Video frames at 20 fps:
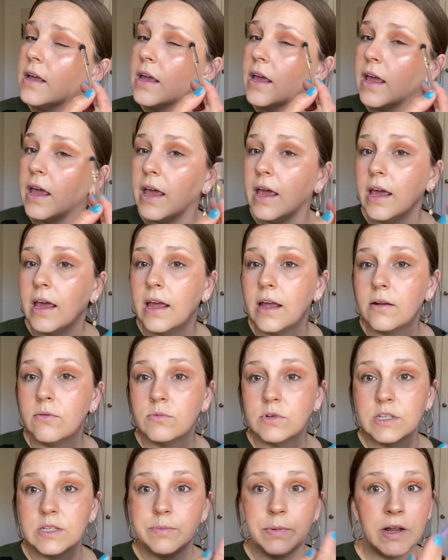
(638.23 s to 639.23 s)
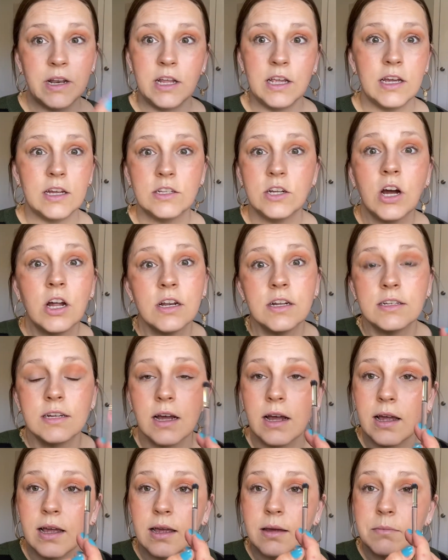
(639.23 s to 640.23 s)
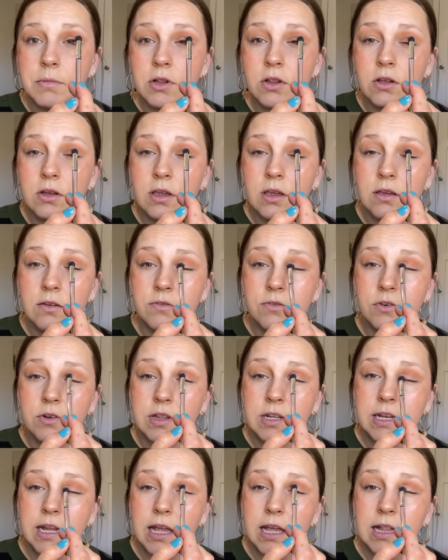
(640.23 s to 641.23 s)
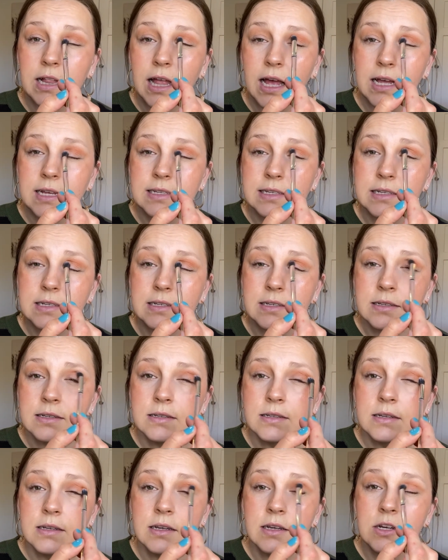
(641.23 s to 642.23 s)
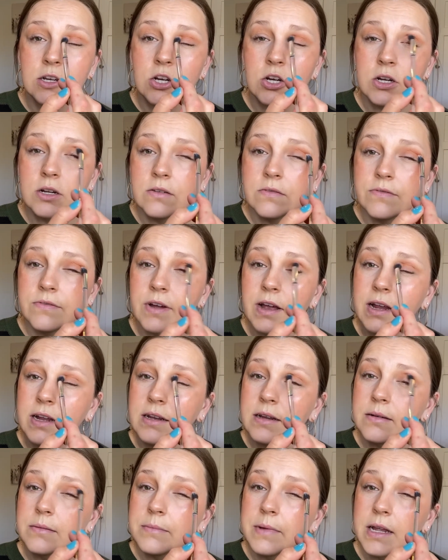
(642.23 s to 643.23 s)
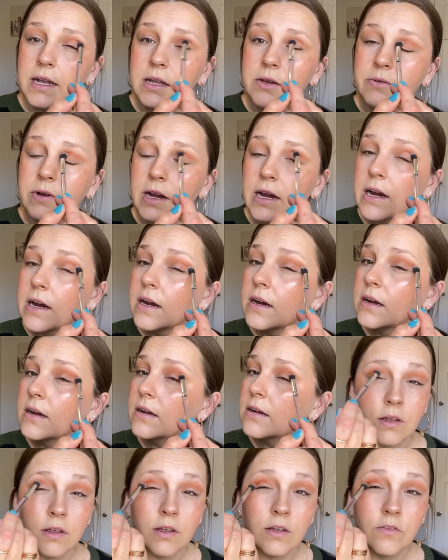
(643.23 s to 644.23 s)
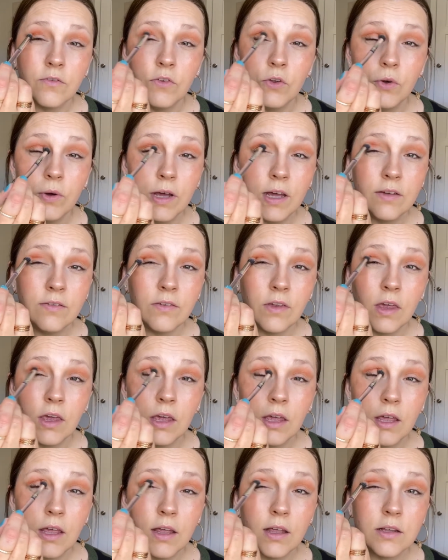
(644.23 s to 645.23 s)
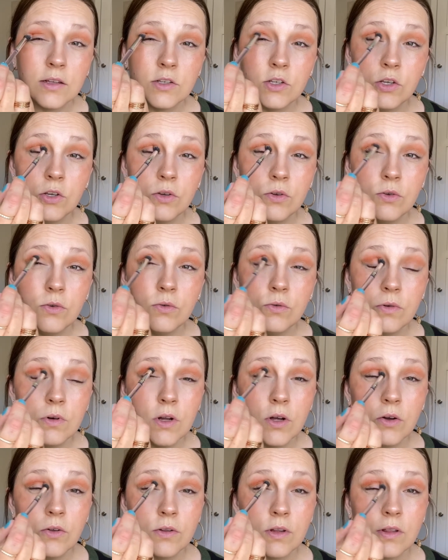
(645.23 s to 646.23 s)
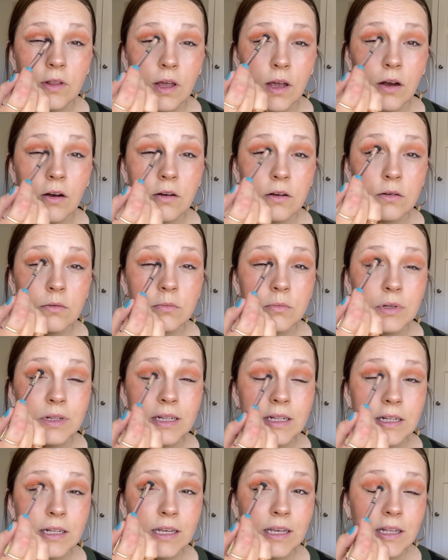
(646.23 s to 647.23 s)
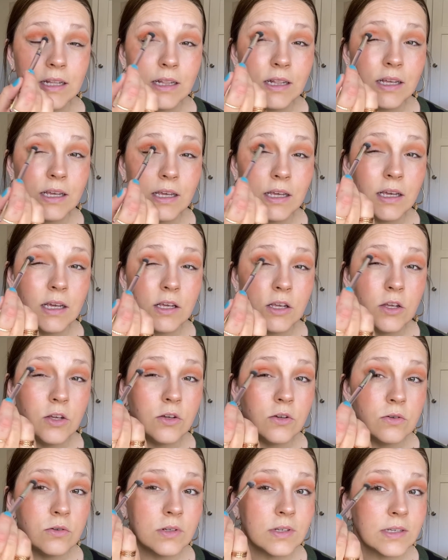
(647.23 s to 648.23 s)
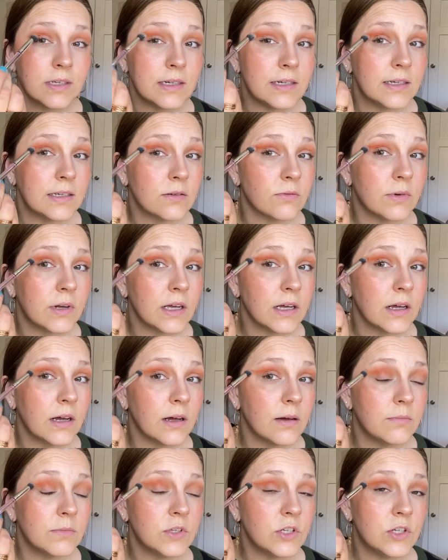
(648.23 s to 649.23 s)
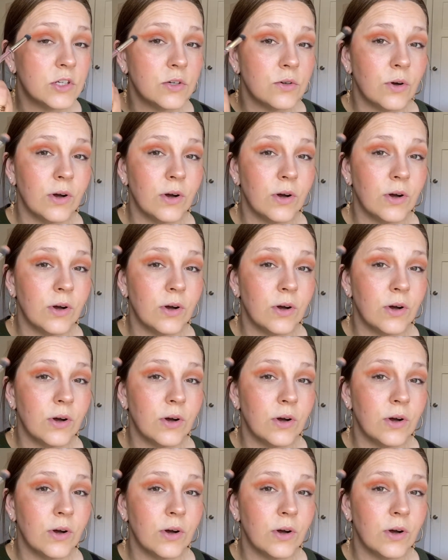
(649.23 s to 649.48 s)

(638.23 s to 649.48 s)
and was spending a ton of time looking for the dang glasses. Couldn't find them anywhere. If you have kids, you know that they are completely useless when it comes to